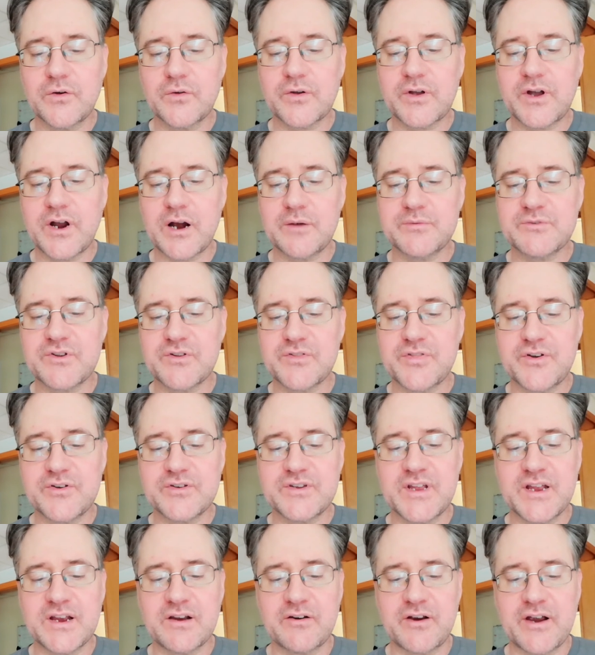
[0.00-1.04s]
Total carbs are
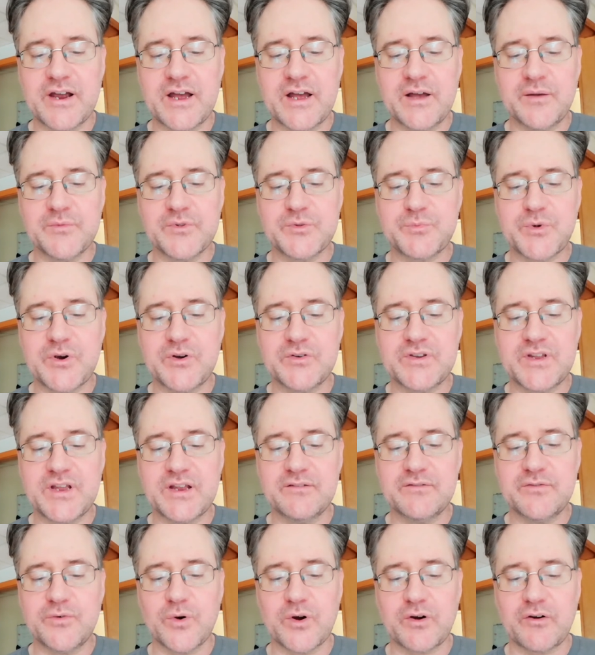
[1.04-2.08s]
13 grams,
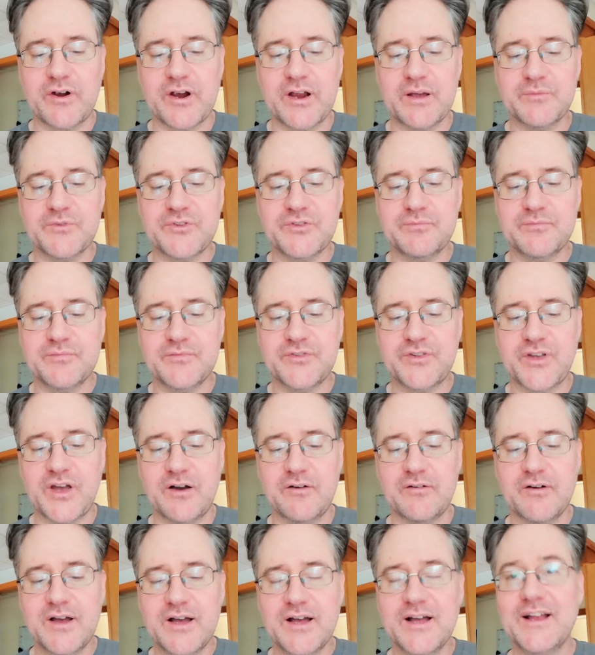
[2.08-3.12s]
protein 4 grams.
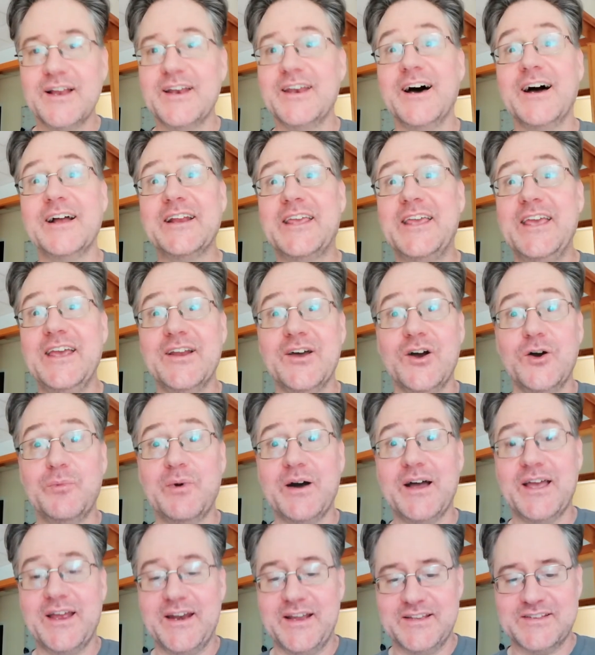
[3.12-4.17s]
So, not
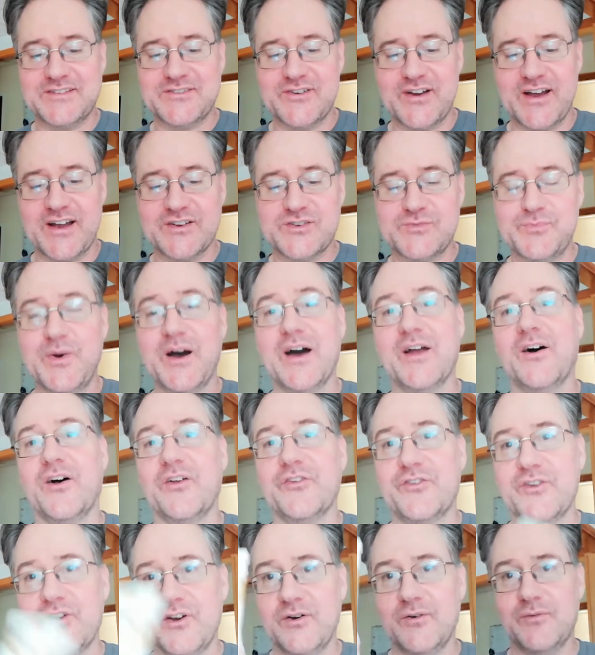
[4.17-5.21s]
keto by any stretch, but
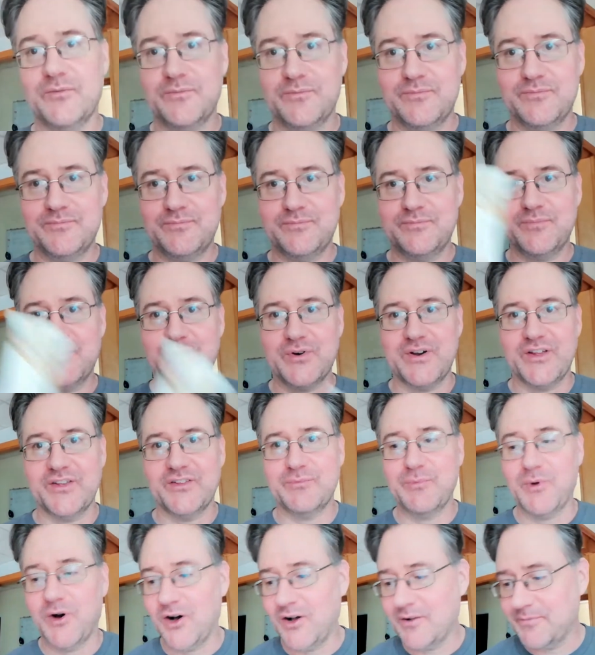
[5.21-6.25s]
also pretty
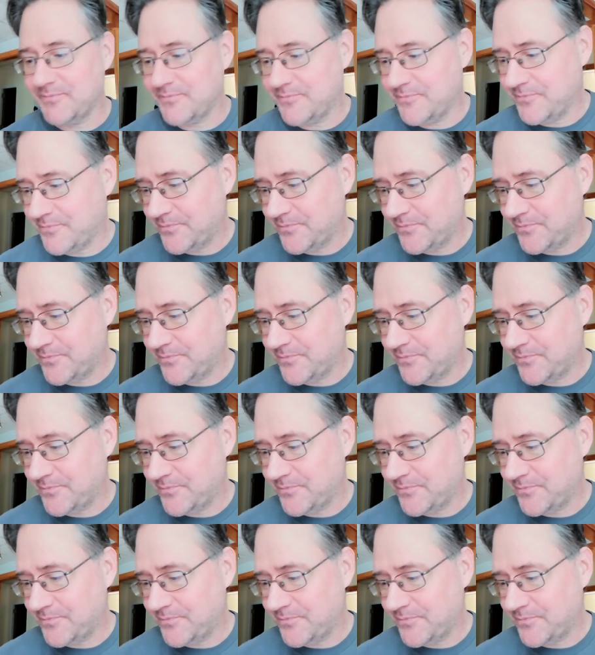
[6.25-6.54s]
small.